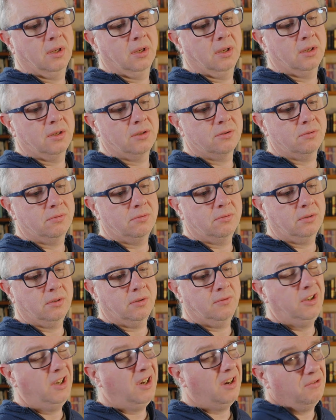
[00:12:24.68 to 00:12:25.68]
So
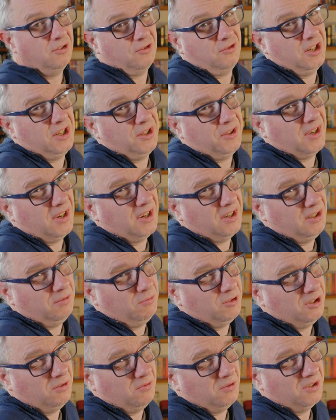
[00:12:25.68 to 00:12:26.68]
if you haven't read that, you
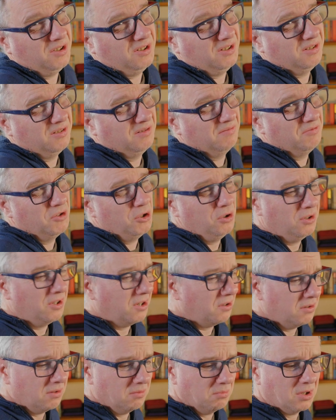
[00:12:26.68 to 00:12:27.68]
might want to tune
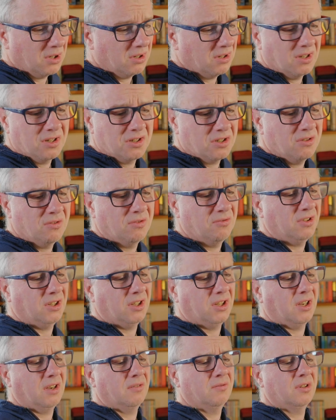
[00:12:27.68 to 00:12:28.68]
out, but it's not
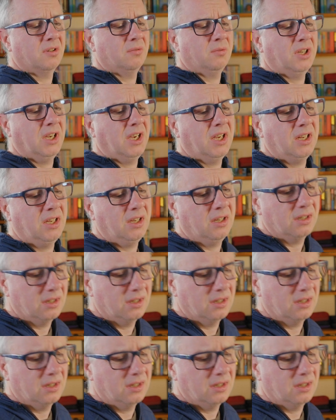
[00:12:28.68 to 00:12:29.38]
really giving away any